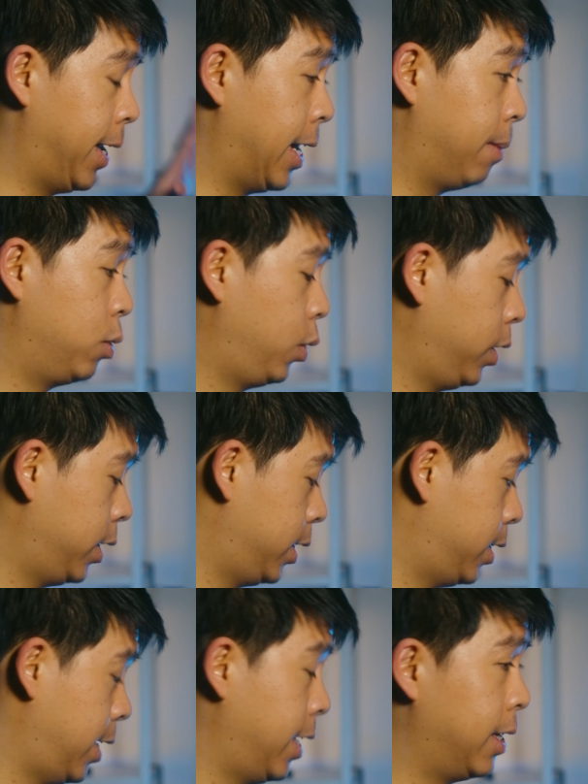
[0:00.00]
And I'm doing
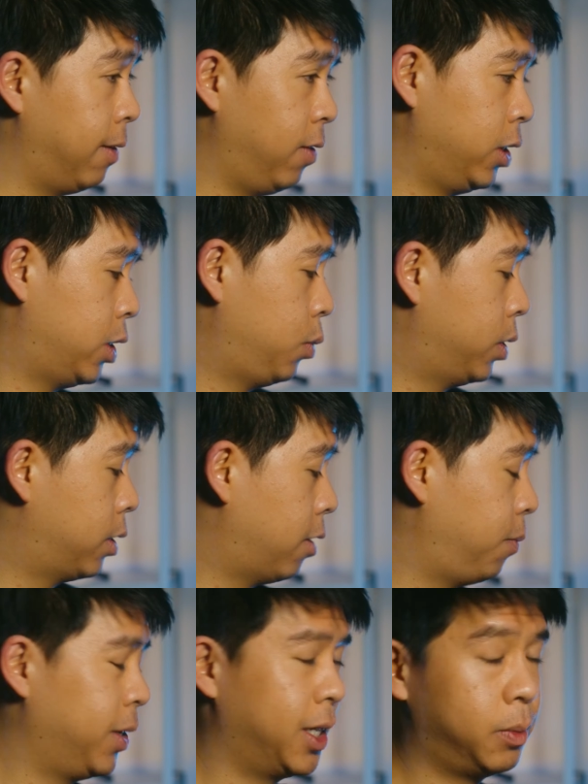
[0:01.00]
this in DaVinci
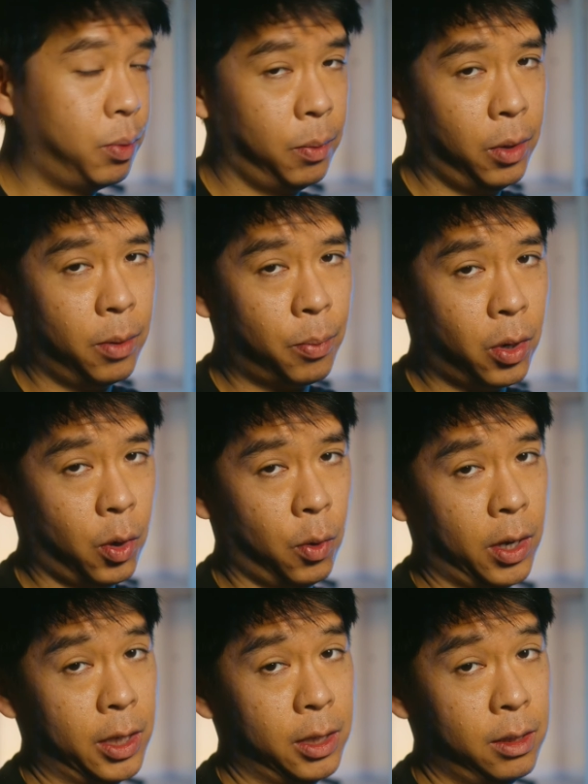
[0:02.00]
Resolve because Premiere
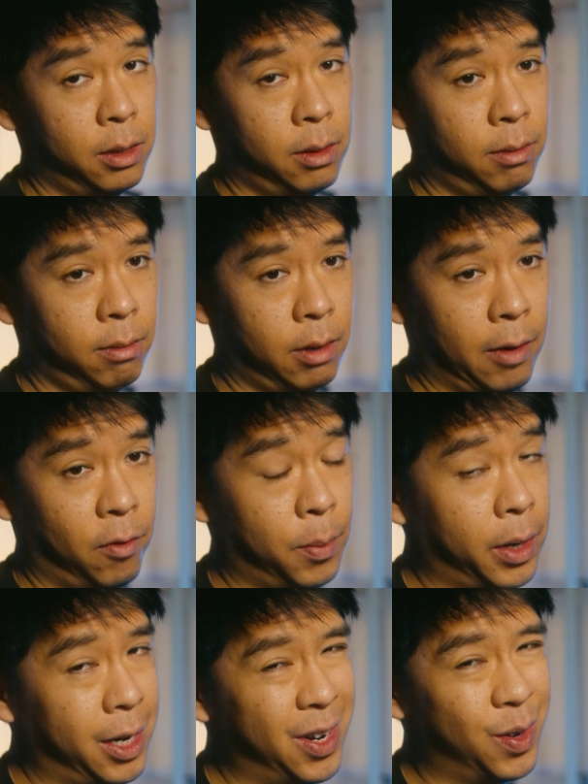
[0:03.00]
Pro, as
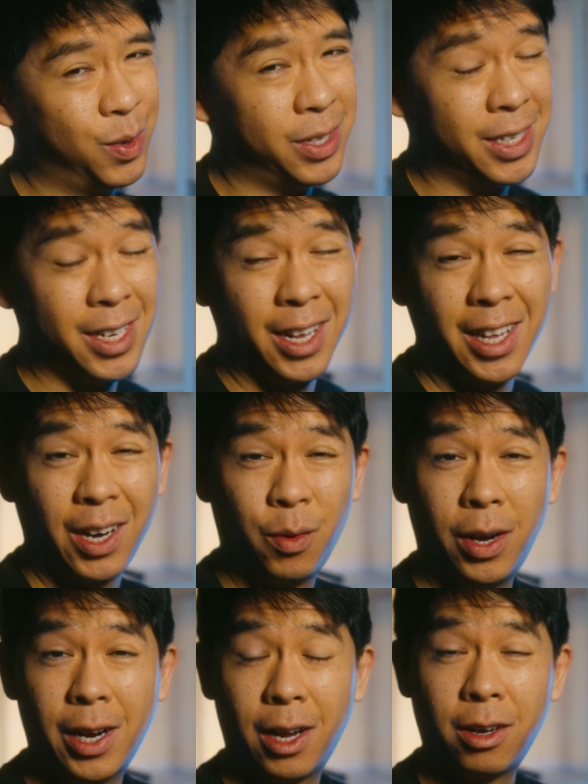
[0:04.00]
everybody knows, is not that
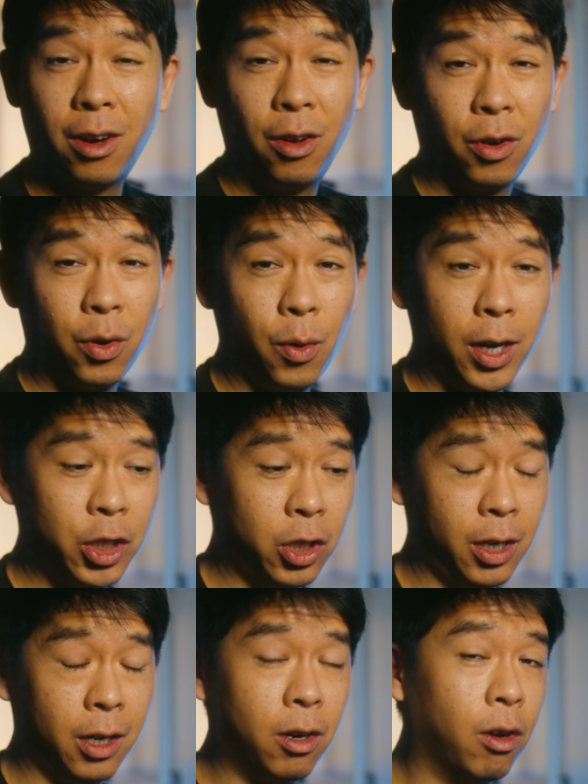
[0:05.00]
great at color
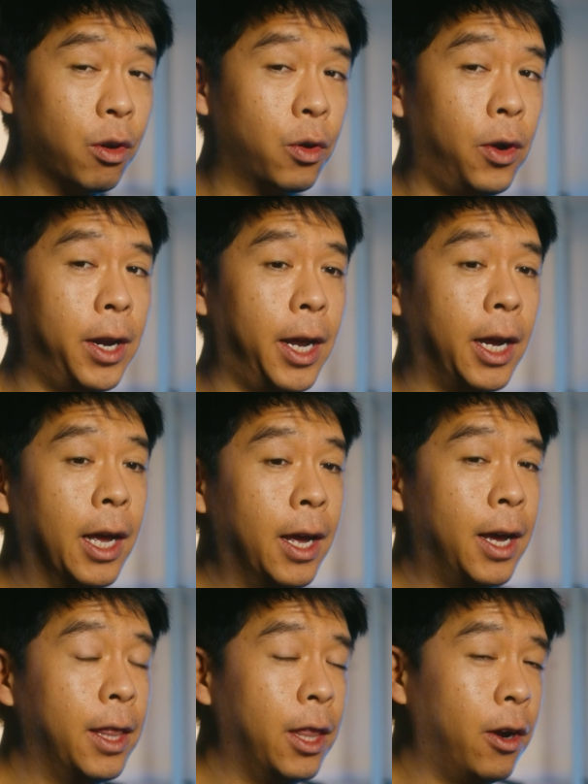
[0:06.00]
correction and color grading.
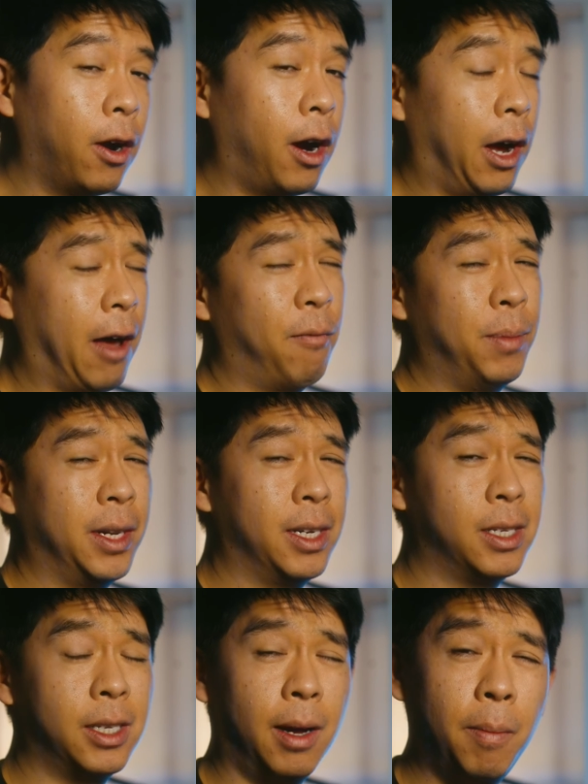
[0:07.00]
There have
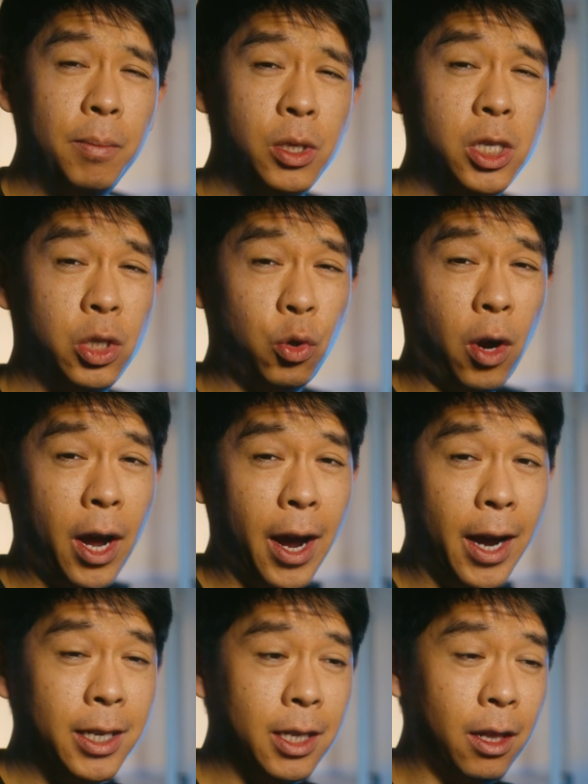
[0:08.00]
been some
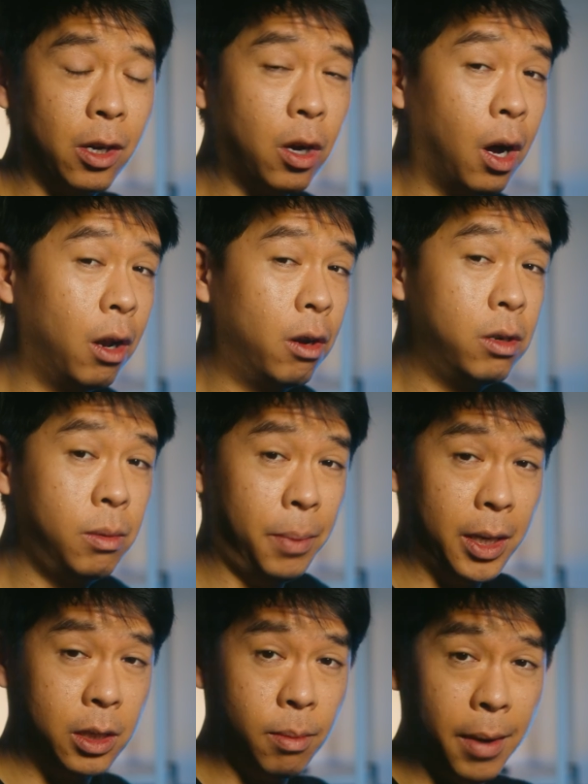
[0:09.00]
strides in the color
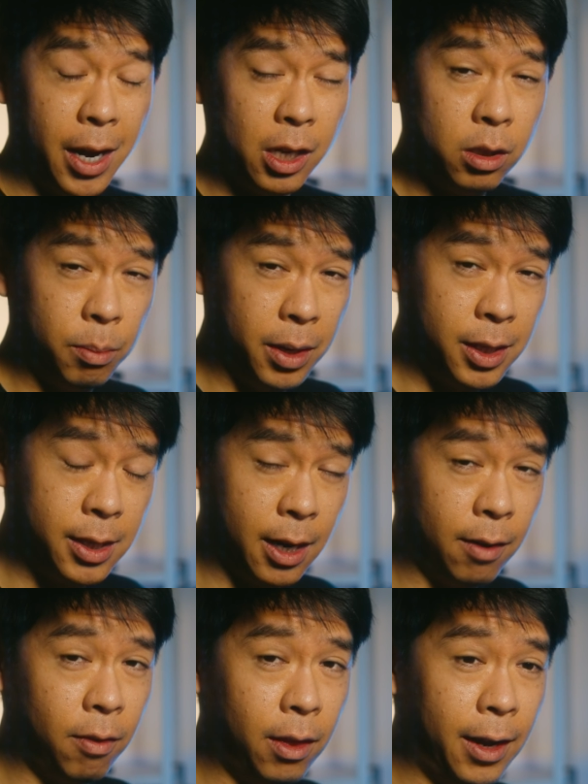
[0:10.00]
space management
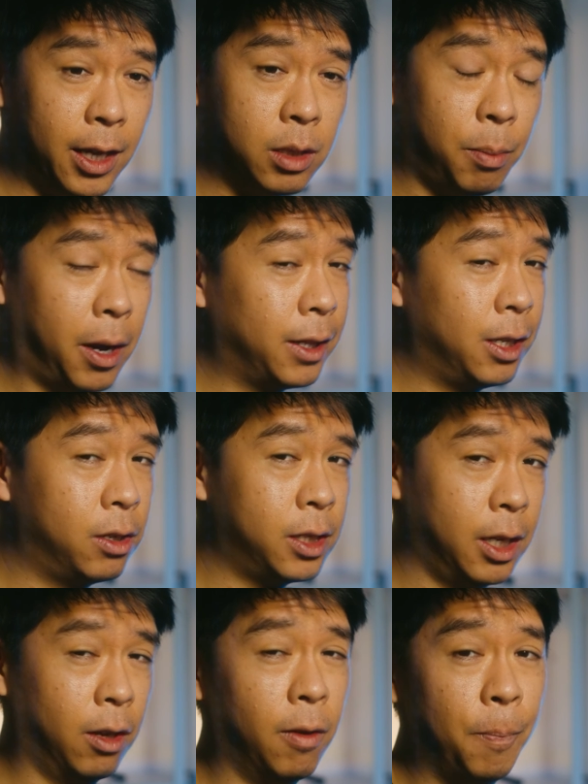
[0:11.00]
side of things, but they're
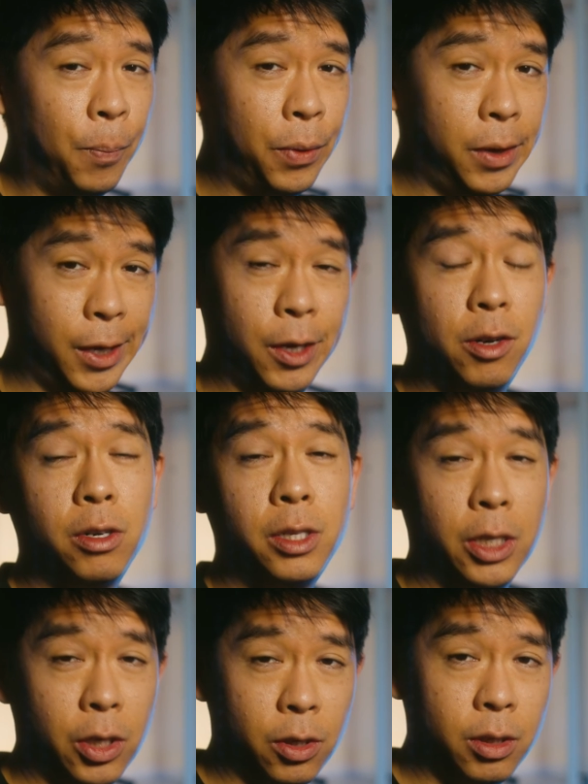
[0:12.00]
still
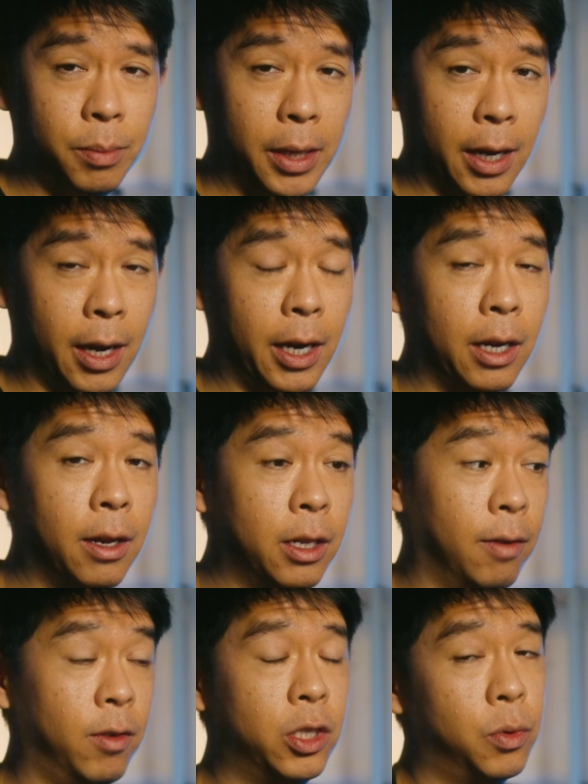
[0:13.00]
years, years behind
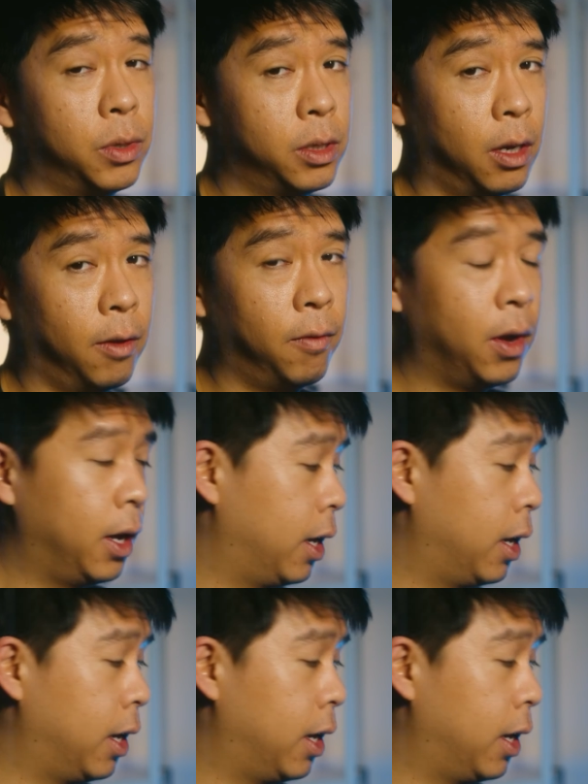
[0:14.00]
DaVinci Resolve.